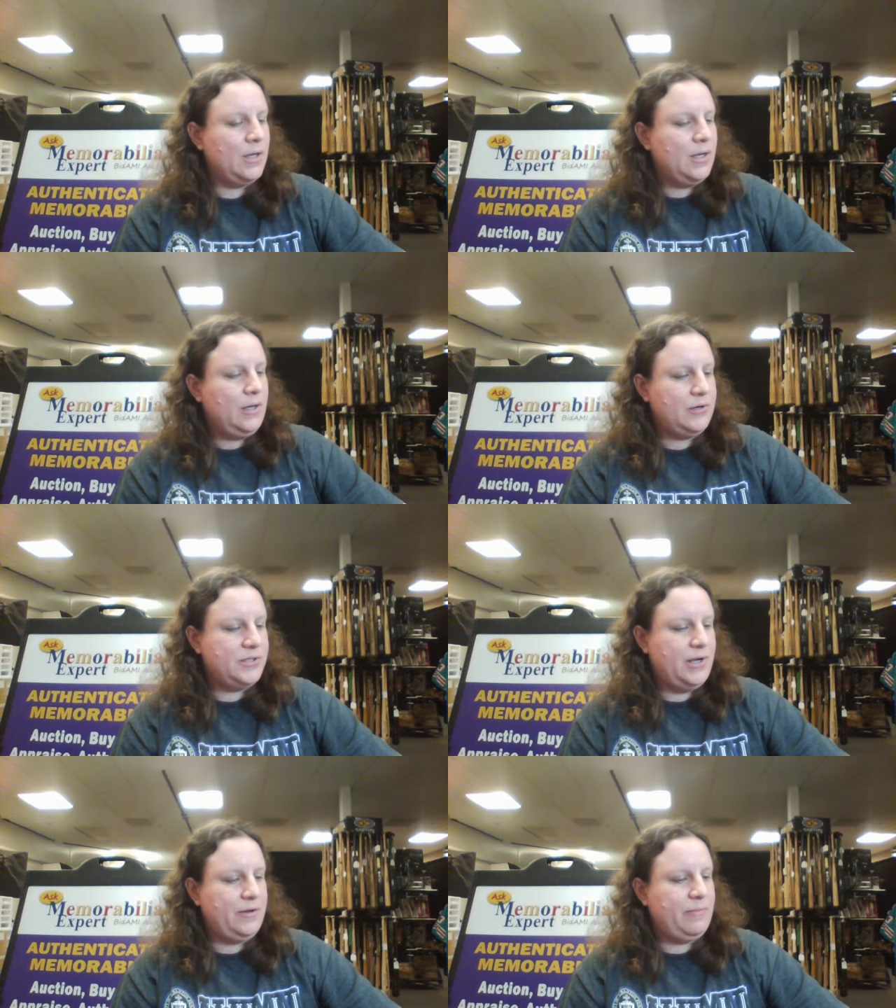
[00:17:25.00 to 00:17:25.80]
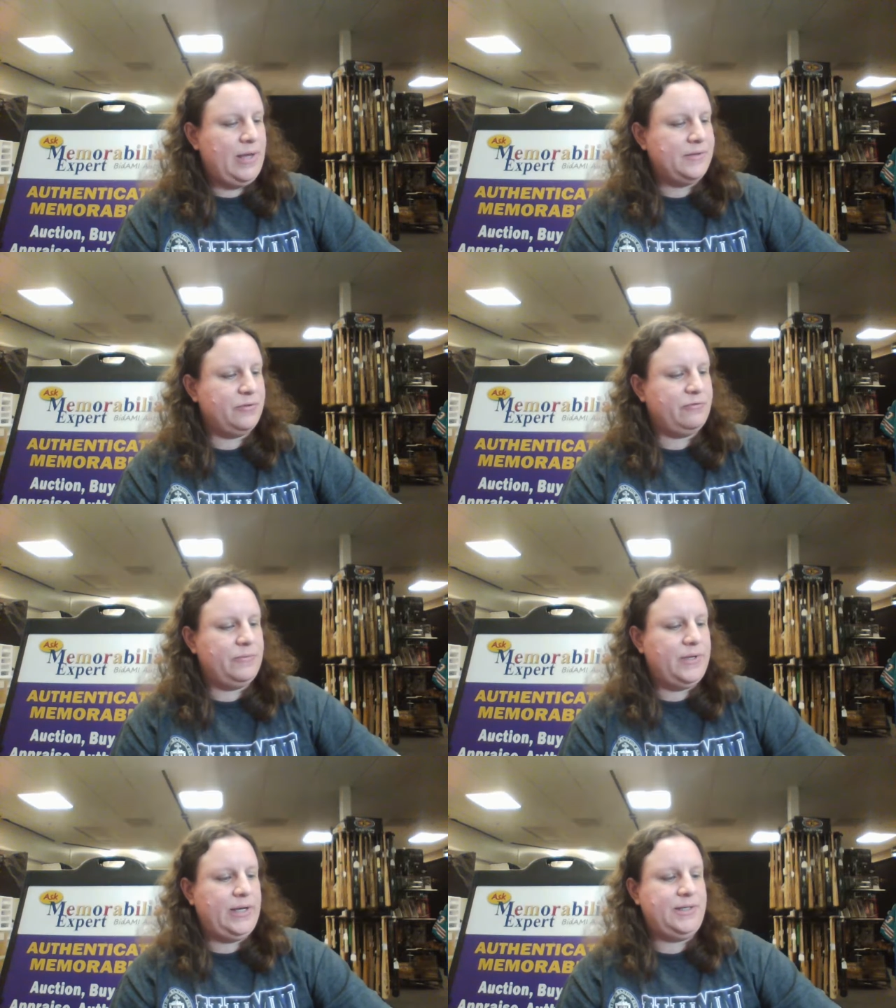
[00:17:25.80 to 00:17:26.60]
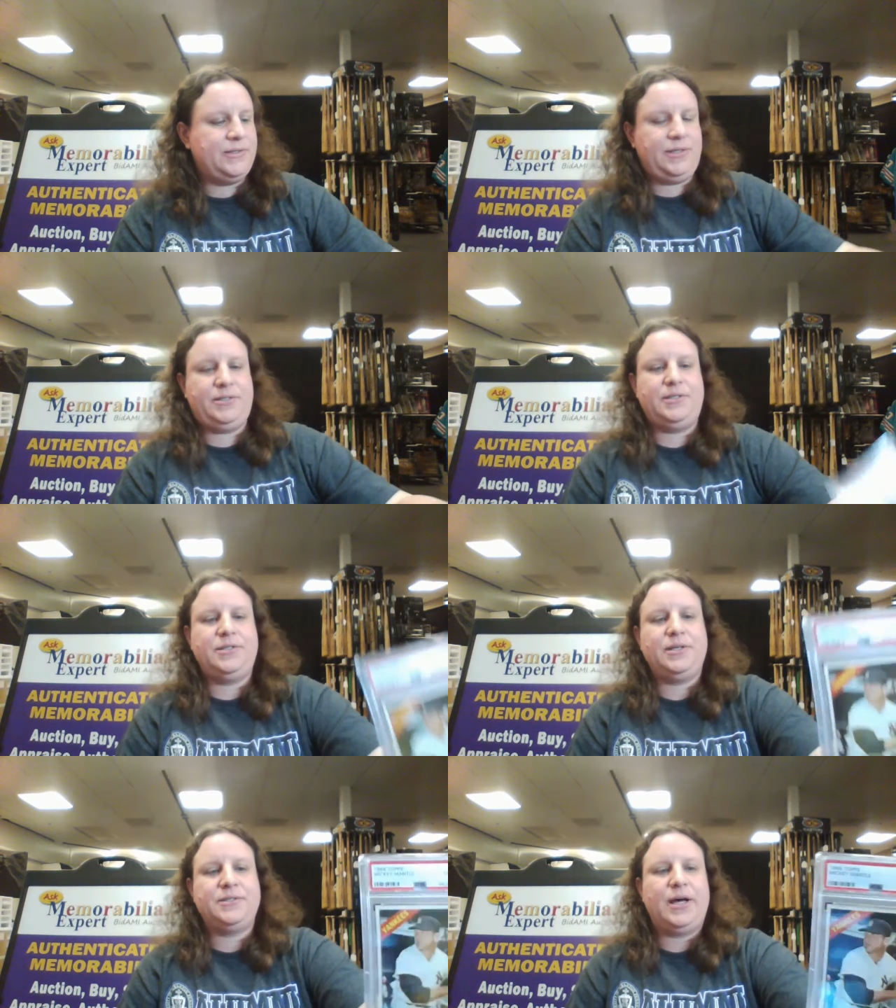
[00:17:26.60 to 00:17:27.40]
Here's another Mantle from the 1966